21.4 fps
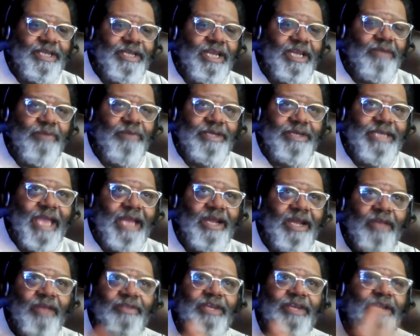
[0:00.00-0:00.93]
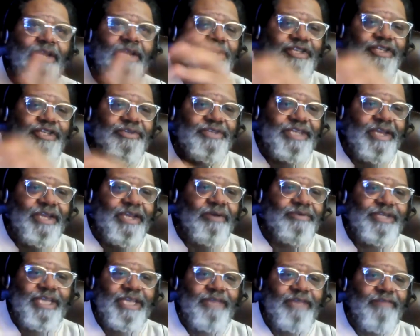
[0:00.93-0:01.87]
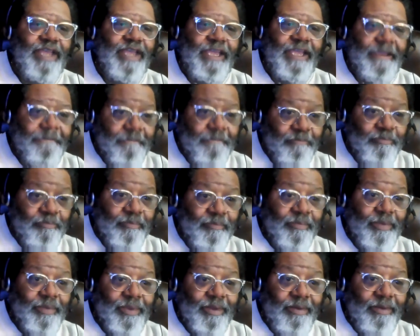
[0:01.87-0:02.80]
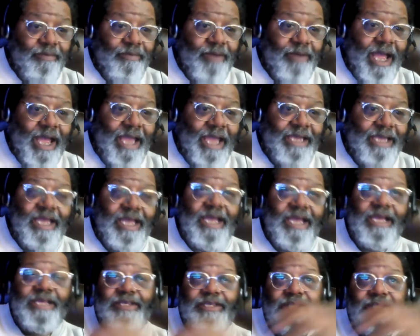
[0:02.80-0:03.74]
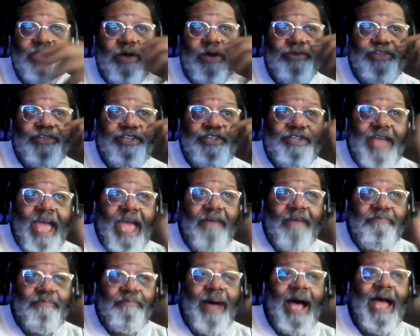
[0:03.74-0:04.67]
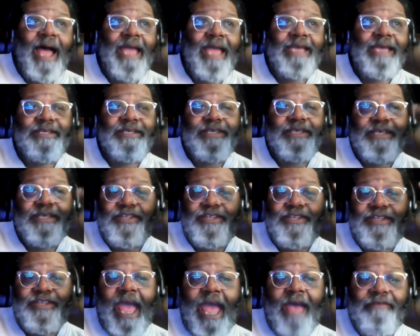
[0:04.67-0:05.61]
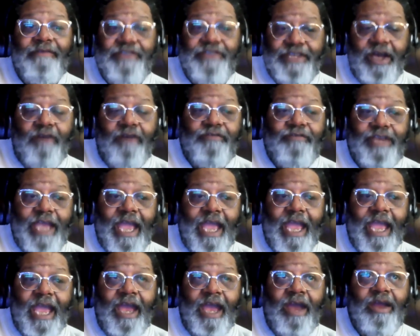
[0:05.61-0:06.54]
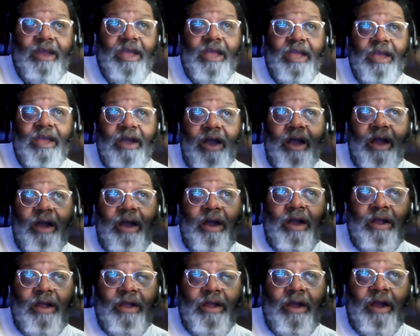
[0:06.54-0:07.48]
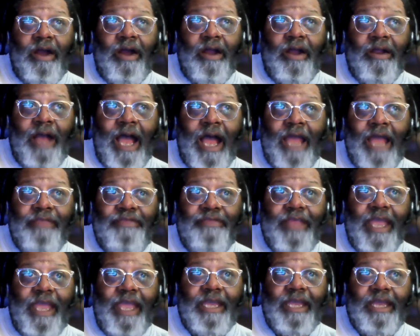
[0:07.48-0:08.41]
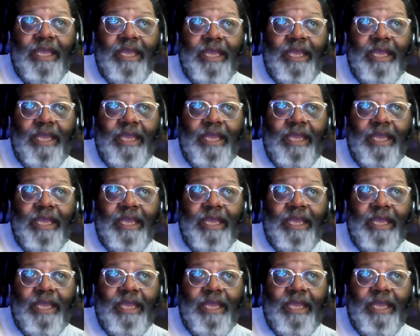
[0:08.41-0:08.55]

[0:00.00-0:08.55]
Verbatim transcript: dealing with that other than what you see on TV, right? So staff bias, staff self-care are are I think